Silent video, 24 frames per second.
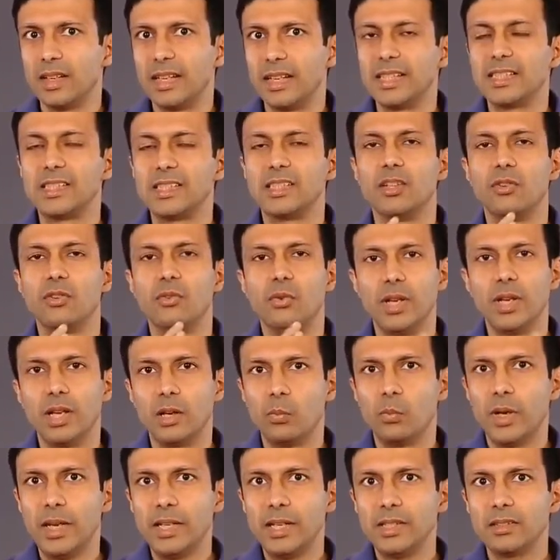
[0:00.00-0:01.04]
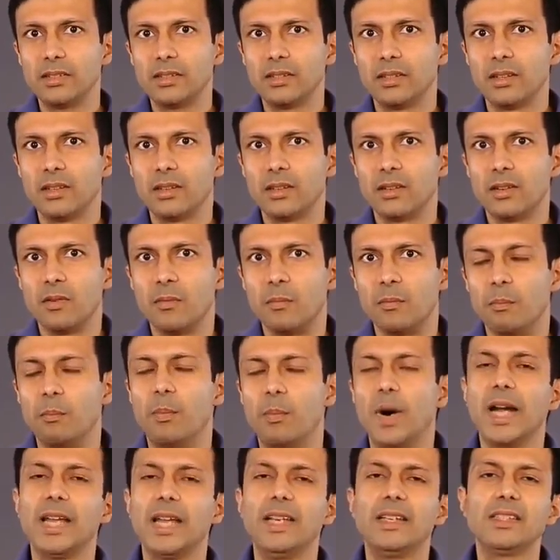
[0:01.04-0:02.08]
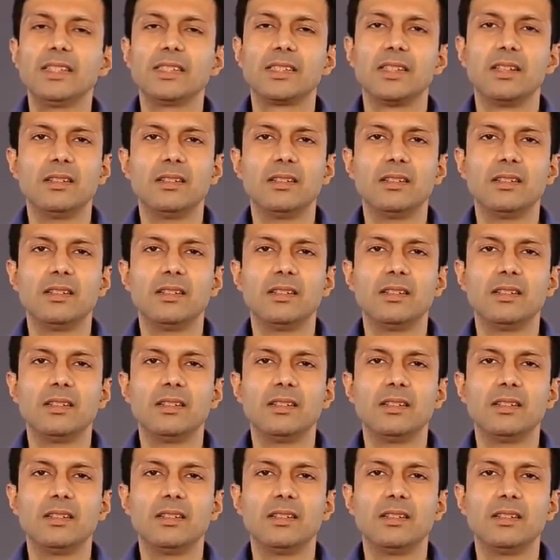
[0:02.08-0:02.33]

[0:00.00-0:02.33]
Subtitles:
It's the real weight minus